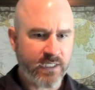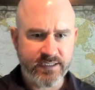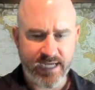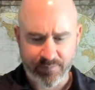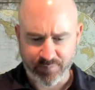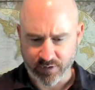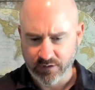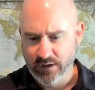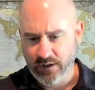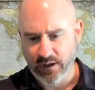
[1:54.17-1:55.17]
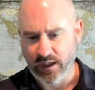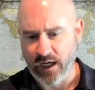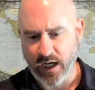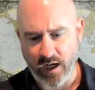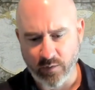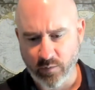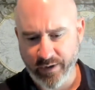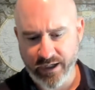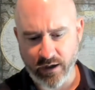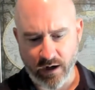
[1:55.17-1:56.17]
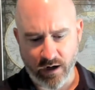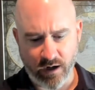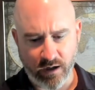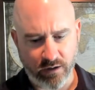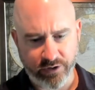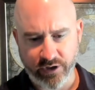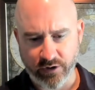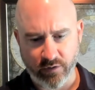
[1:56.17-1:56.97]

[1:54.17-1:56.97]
example, you're